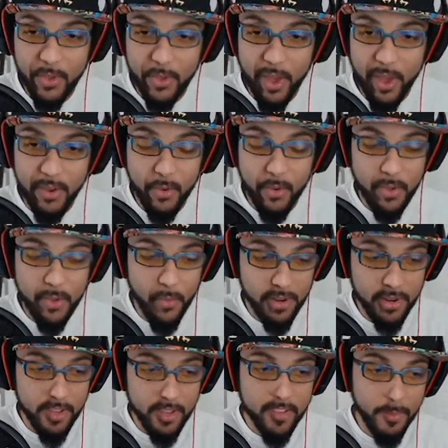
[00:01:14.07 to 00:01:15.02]
I know you
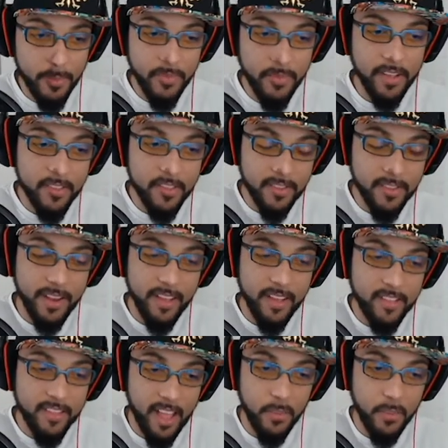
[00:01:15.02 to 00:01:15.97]
released some things since the last
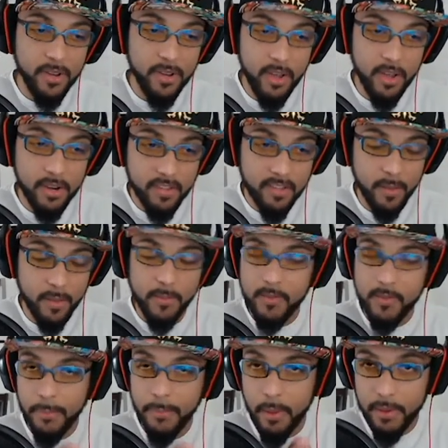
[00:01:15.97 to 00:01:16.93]
time we talked, some
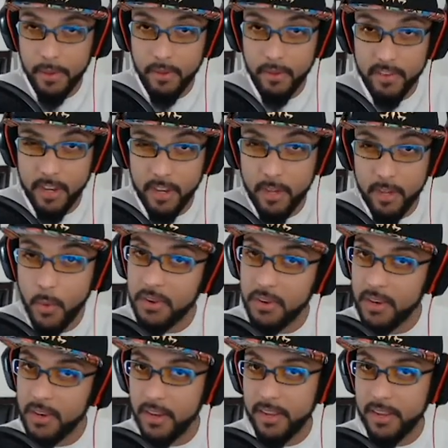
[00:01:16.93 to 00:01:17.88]
supplementals. Can you go into
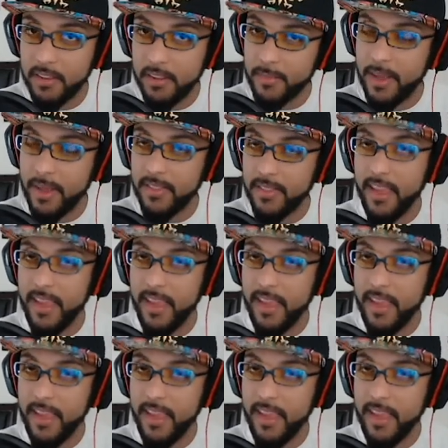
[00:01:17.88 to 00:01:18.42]
details about that?